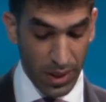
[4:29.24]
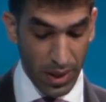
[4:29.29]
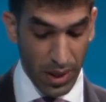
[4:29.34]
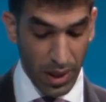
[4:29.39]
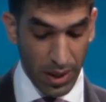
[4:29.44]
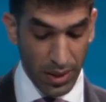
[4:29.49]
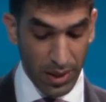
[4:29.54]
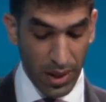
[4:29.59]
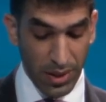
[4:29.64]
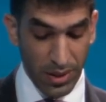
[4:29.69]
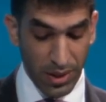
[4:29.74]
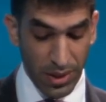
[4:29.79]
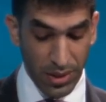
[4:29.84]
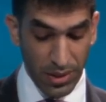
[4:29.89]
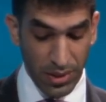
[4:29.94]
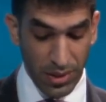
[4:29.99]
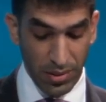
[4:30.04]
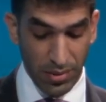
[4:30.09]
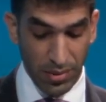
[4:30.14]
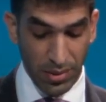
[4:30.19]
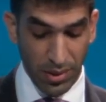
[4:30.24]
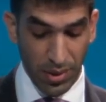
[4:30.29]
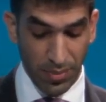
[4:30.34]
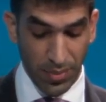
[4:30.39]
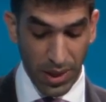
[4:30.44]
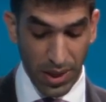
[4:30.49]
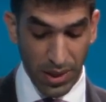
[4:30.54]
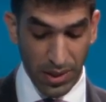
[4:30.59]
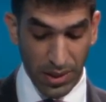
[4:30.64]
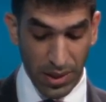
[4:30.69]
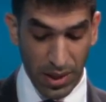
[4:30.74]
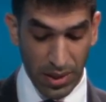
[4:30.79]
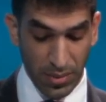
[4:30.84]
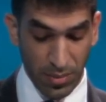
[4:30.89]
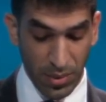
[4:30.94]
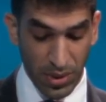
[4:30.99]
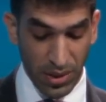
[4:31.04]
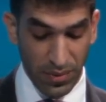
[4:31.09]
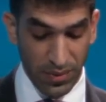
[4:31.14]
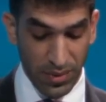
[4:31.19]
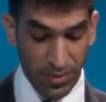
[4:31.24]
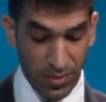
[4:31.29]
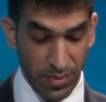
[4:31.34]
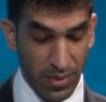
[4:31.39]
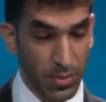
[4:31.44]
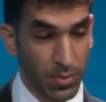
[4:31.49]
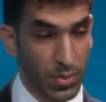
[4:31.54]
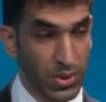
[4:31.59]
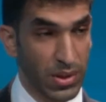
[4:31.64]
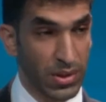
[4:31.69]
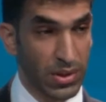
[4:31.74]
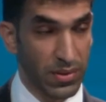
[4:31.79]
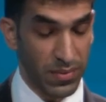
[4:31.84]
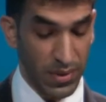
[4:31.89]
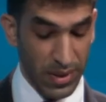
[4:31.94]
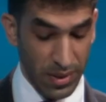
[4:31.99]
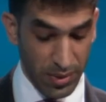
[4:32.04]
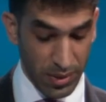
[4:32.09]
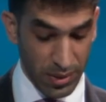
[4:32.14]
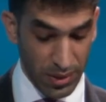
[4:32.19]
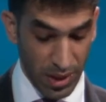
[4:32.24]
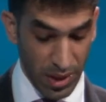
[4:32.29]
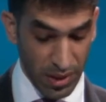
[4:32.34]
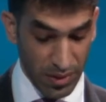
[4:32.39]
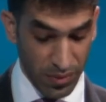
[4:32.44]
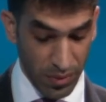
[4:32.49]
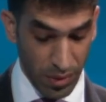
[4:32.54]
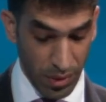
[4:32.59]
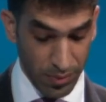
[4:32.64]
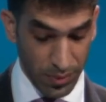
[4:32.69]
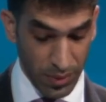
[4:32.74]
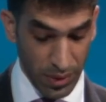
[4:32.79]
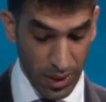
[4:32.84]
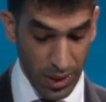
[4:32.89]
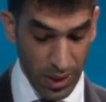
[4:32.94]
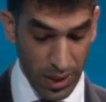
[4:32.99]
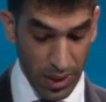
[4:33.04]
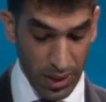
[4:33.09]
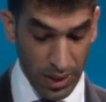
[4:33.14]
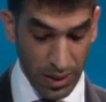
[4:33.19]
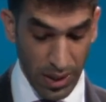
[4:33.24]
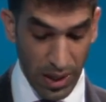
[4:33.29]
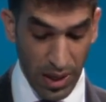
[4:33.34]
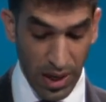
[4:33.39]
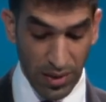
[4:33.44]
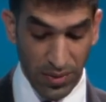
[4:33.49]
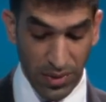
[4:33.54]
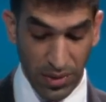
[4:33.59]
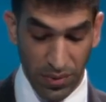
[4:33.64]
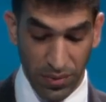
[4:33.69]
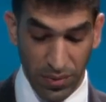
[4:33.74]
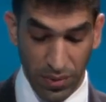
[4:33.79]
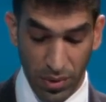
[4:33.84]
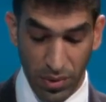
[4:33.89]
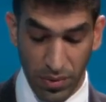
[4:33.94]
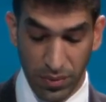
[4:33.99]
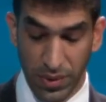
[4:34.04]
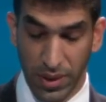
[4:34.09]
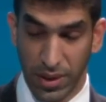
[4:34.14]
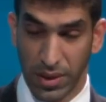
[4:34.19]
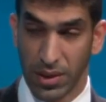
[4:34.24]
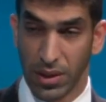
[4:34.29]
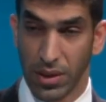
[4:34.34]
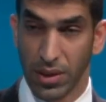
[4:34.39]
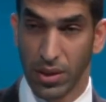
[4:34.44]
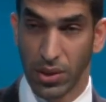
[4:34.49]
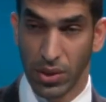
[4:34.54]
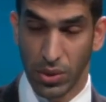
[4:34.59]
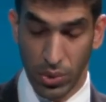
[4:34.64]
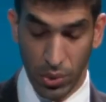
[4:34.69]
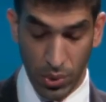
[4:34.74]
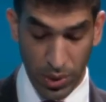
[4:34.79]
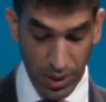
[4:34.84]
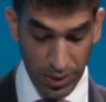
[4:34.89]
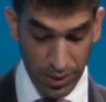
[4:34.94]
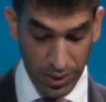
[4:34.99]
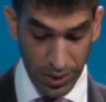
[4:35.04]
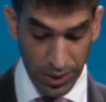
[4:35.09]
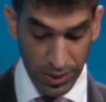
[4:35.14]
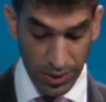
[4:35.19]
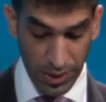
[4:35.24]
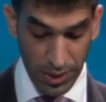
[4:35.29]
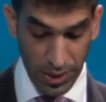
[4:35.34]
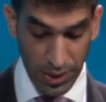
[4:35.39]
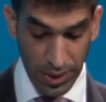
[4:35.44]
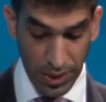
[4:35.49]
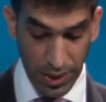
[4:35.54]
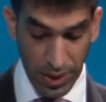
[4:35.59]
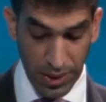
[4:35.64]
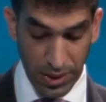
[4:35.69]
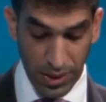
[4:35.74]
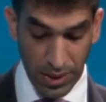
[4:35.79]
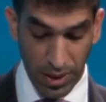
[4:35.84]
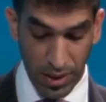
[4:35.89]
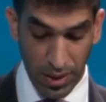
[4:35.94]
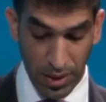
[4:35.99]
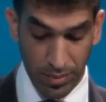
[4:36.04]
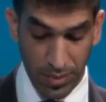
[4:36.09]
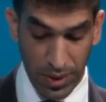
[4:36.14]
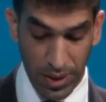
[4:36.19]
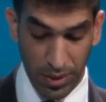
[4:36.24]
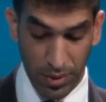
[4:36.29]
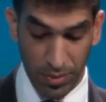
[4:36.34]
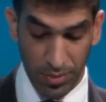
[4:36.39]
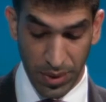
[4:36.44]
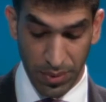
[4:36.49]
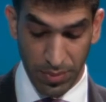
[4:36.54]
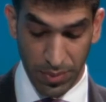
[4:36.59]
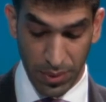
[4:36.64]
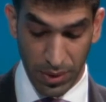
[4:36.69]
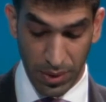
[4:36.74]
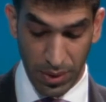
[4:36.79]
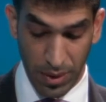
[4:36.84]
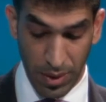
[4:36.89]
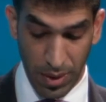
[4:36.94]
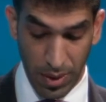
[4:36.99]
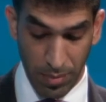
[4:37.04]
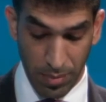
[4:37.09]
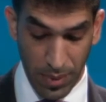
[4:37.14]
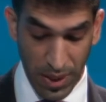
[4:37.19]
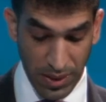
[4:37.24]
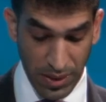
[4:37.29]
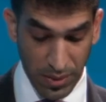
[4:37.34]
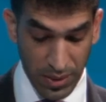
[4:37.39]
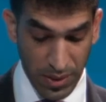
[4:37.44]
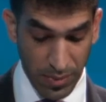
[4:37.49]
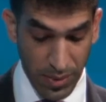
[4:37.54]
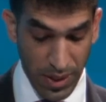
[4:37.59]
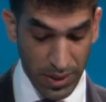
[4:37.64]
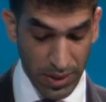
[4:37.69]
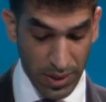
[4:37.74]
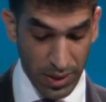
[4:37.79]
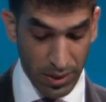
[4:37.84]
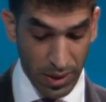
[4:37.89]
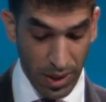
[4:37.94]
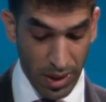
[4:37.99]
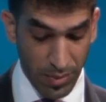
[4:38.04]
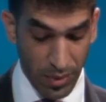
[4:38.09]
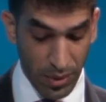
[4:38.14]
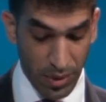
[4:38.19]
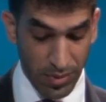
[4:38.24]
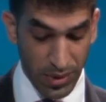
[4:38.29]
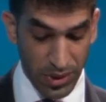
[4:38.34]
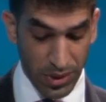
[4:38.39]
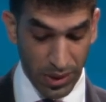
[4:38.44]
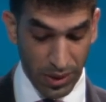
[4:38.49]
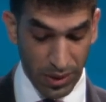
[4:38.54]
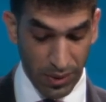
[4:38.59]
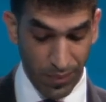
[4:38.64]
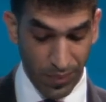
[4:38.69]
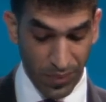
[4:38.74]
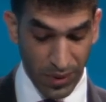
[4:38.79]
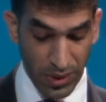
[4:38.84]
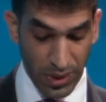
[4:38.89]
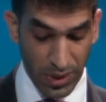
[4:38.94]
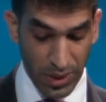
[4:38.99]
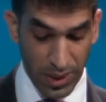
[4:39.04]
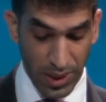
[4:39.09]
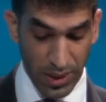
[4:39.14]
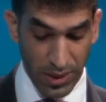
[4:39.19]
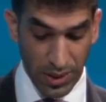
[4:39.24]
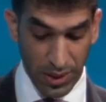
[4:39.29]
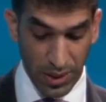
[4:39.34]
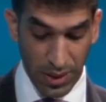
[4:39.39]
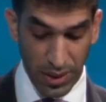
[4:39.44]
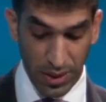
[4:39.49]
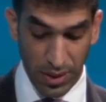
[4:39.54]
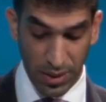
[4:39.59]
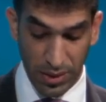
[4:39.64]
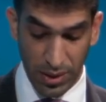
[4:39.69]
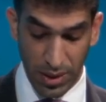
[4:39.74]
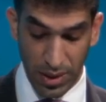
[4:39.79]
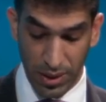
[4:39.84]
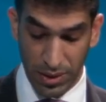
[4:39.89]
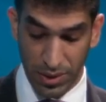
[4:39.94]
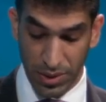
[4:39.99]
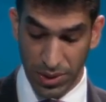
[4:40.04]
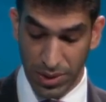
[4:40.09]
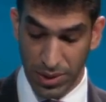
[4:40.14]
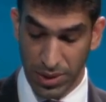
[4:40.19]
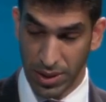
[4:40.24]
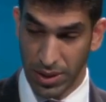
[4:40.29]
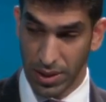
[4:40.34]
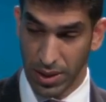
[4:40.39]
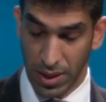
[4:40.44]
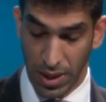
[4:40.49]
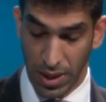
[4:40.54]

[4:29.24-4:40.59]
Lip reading: In 9 years, the prize has positively transformed the lives of over 289 million people by displacing carbon emission, generating clean electricity,